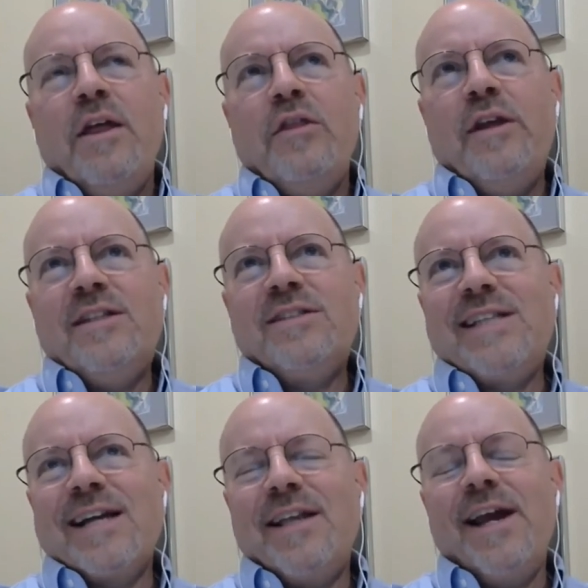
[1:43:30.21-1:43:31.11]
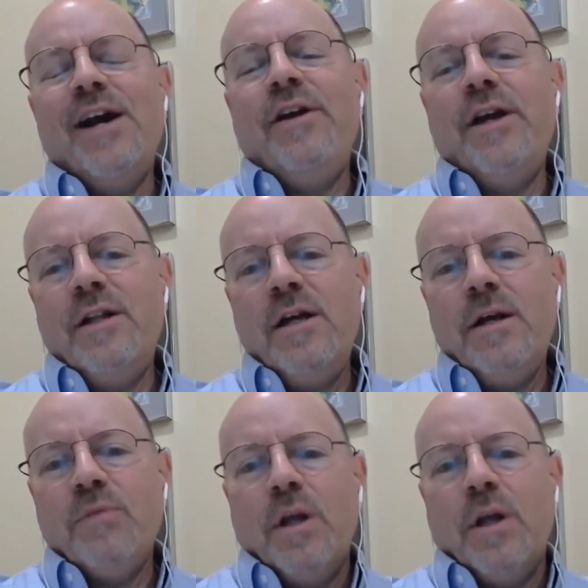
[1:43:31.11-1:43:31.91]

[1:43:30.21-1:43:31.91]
the sectarian